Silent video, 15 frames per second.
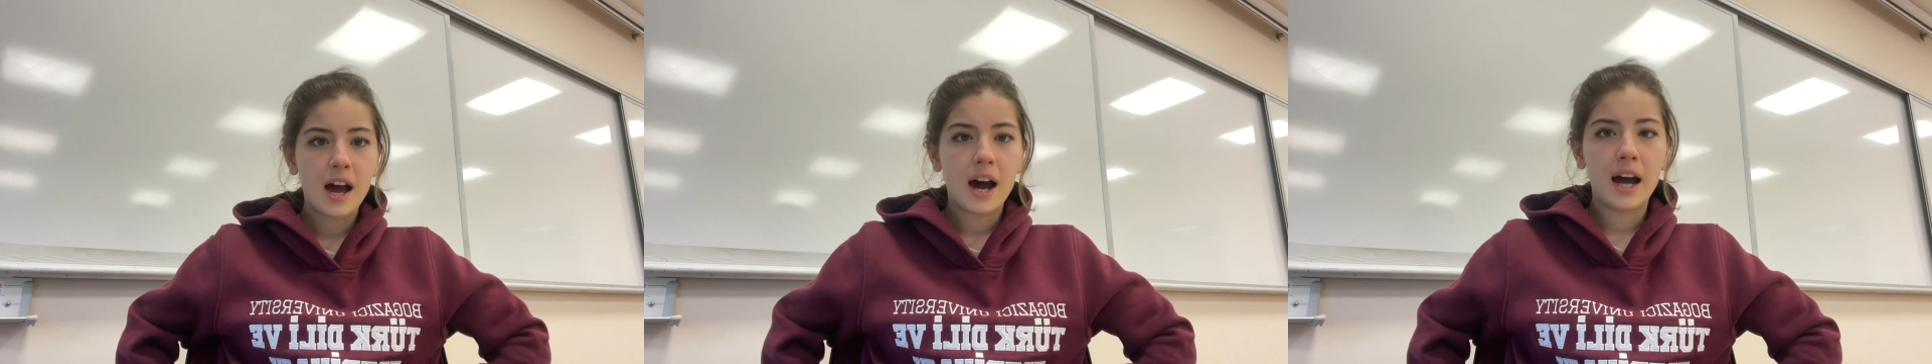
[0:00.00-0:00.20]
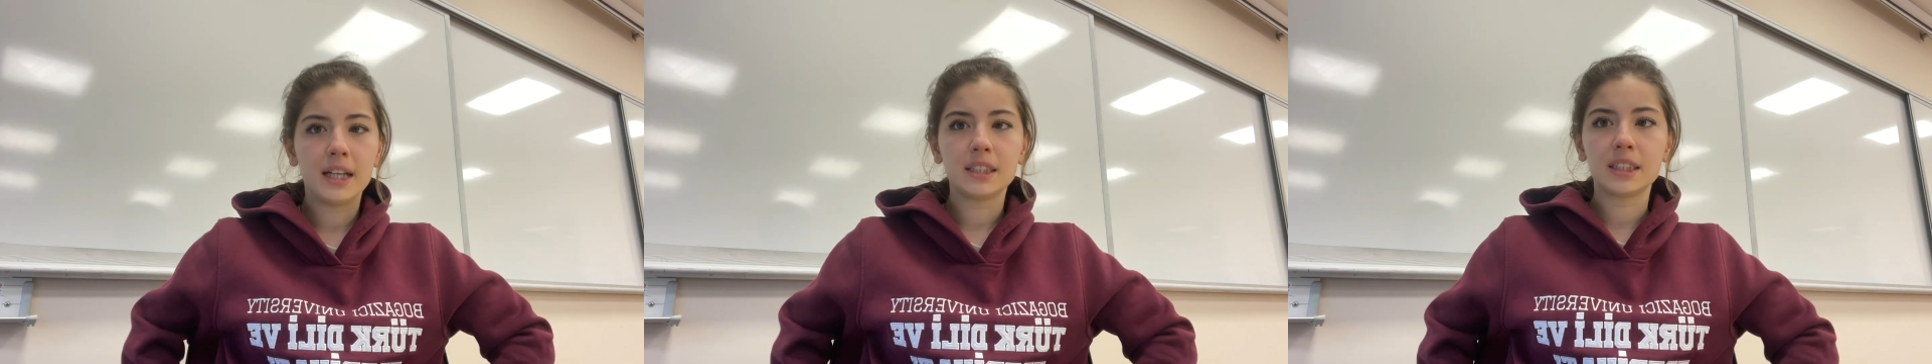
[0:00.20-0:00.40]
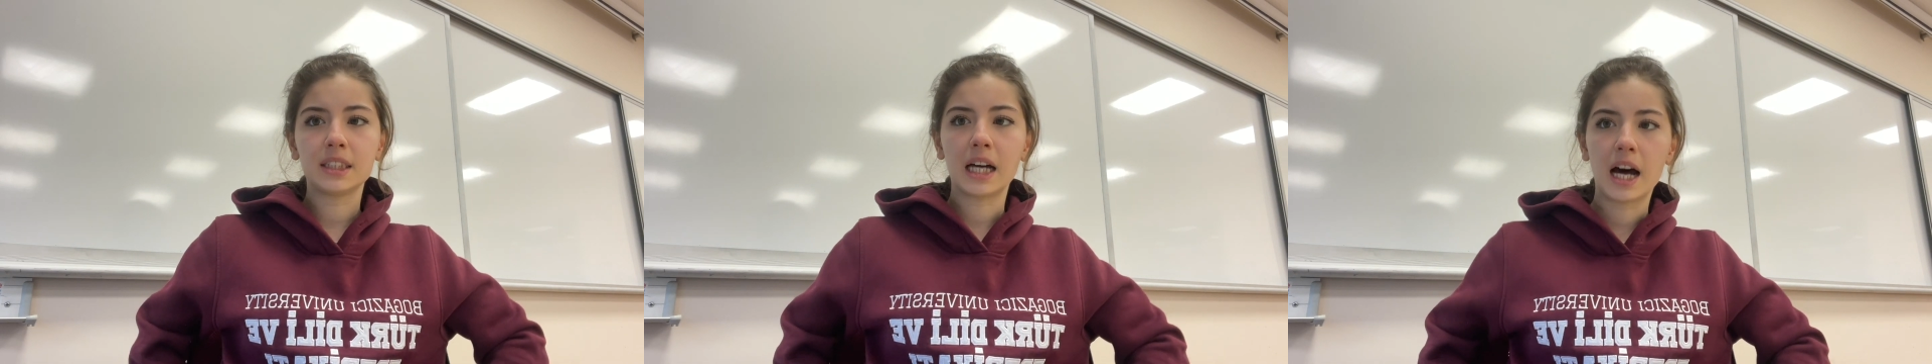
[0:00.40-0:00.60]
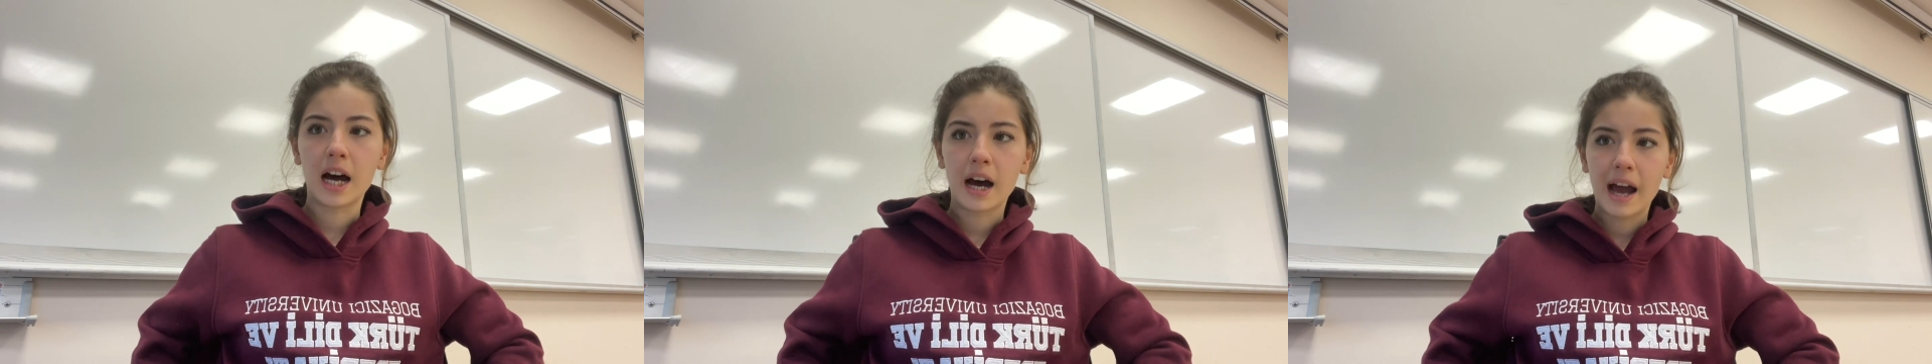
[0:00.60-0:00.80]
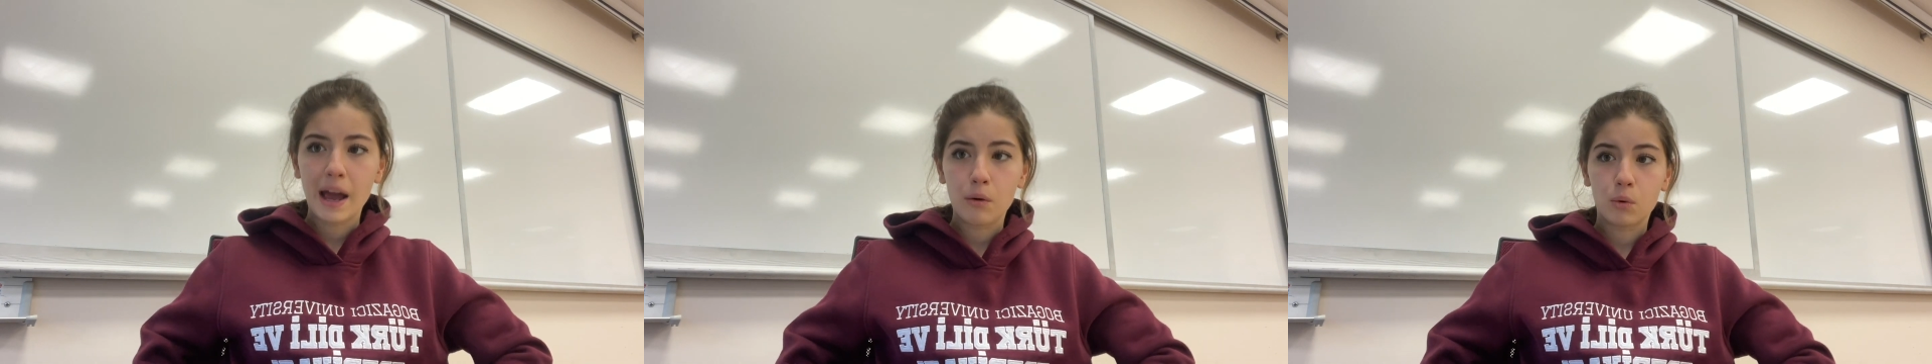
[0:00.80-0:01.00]
and
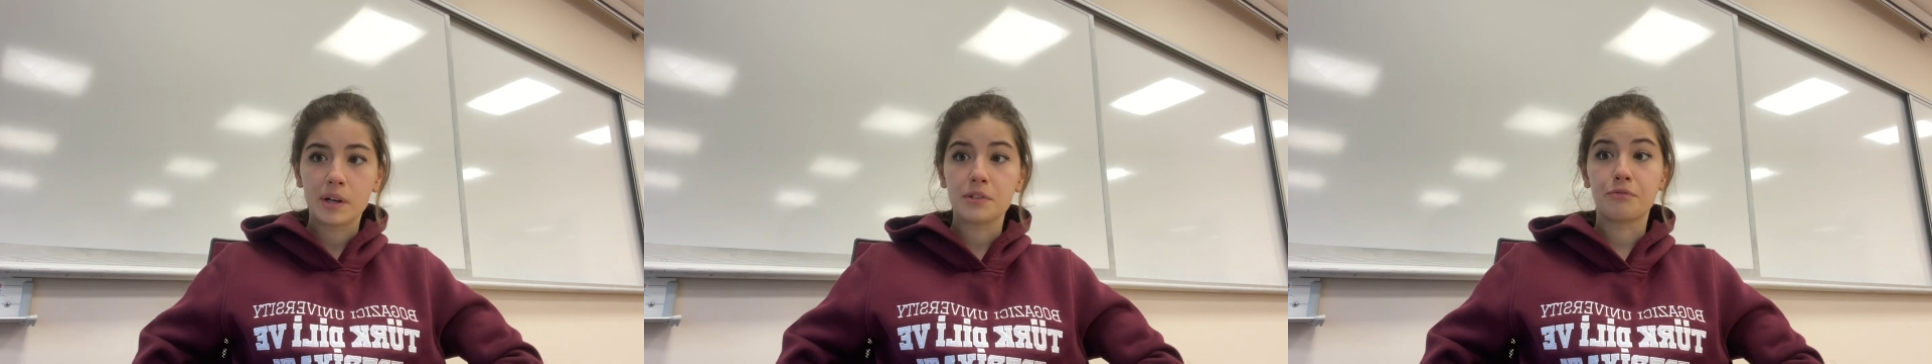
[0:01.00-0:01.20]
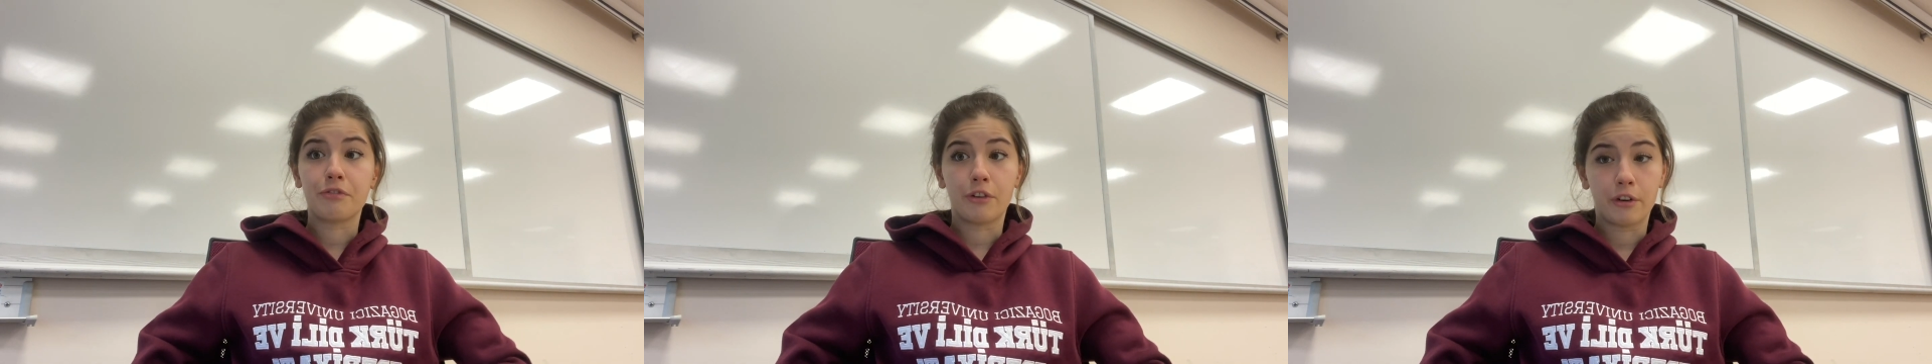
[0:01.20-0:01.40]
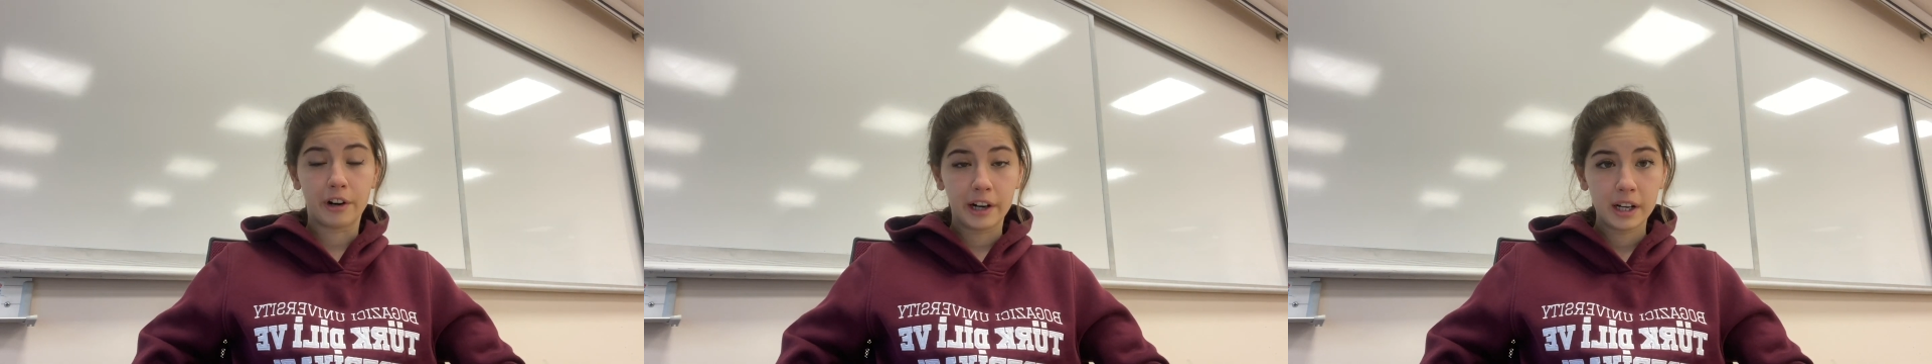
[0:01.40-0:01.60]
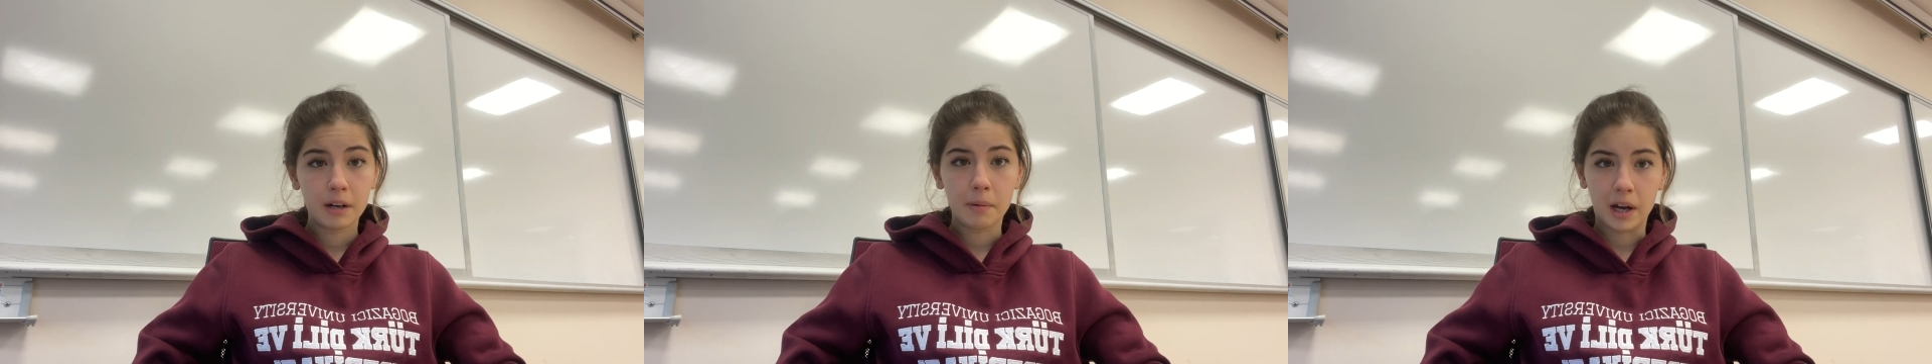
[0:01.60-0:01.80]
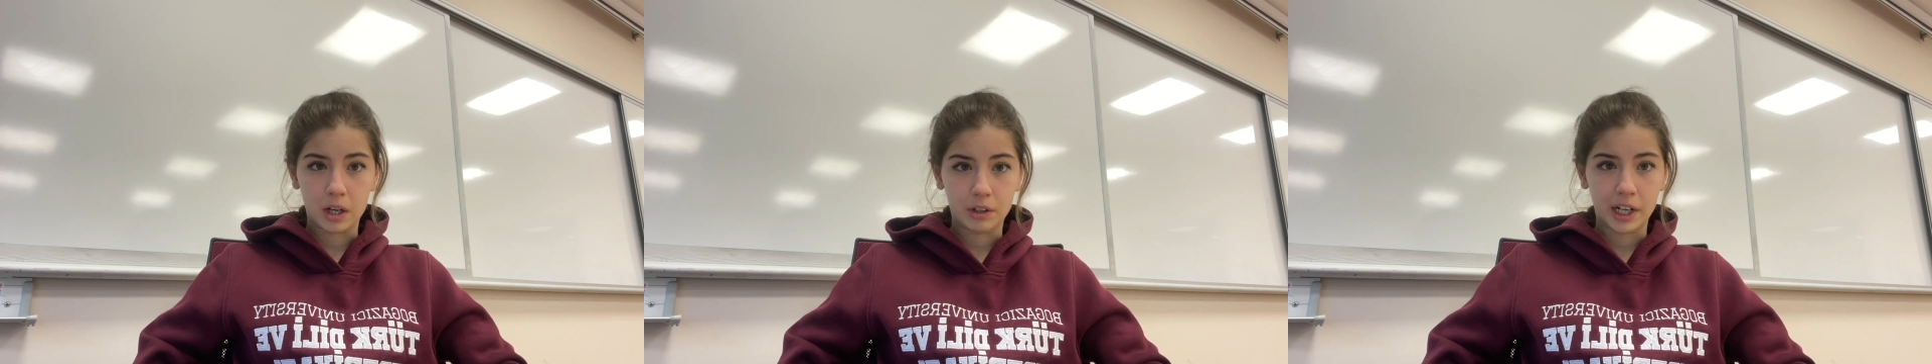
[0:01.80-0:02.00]
I was worried
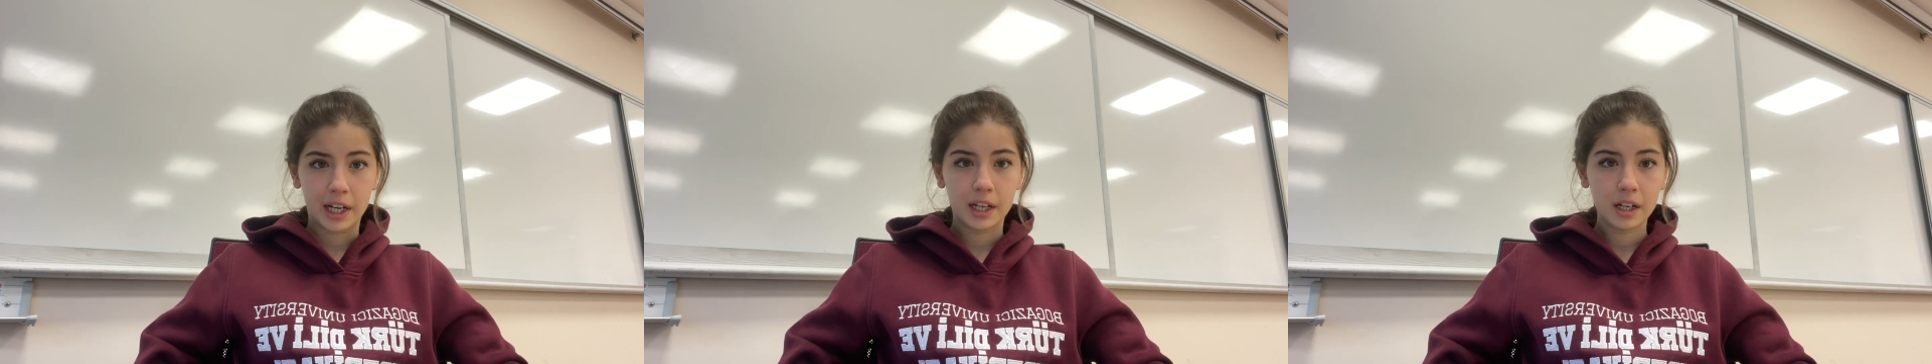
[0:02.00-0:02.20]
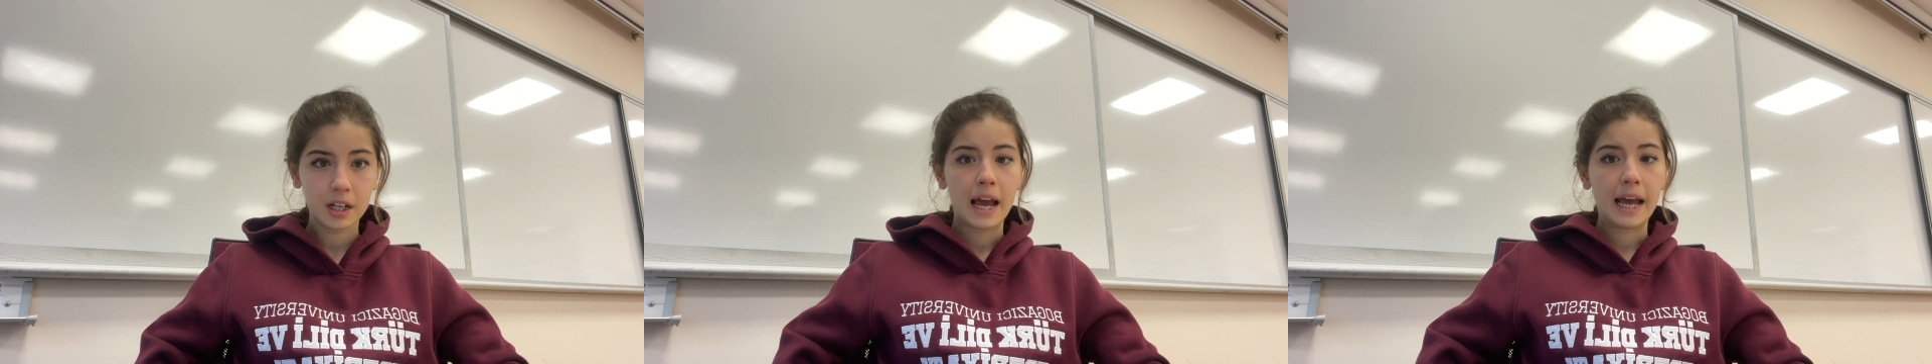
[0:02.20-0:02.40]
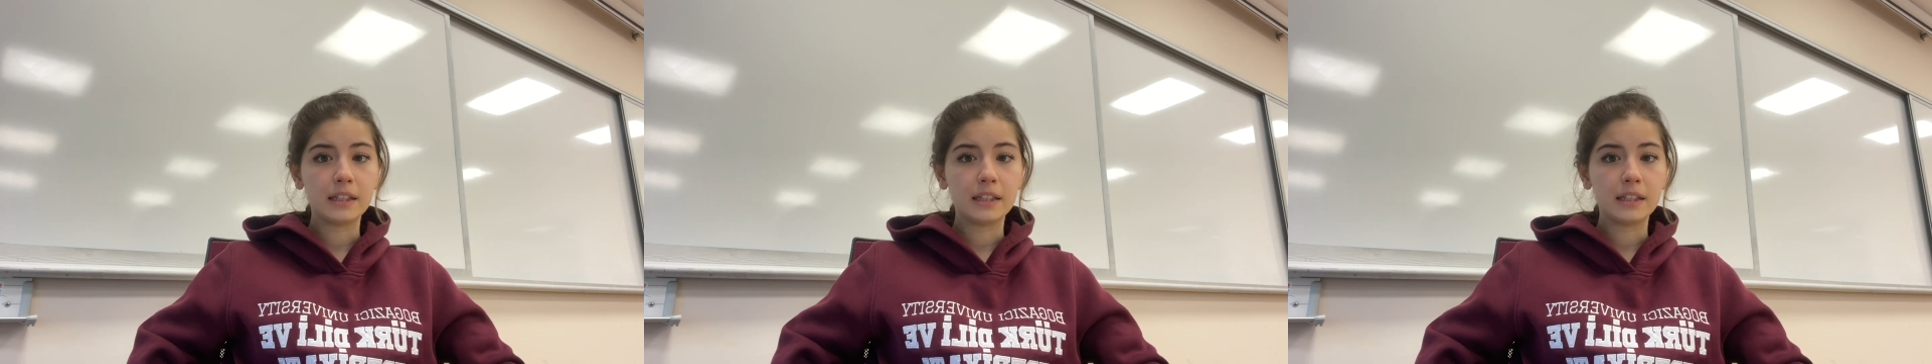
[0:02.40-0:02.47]
about it,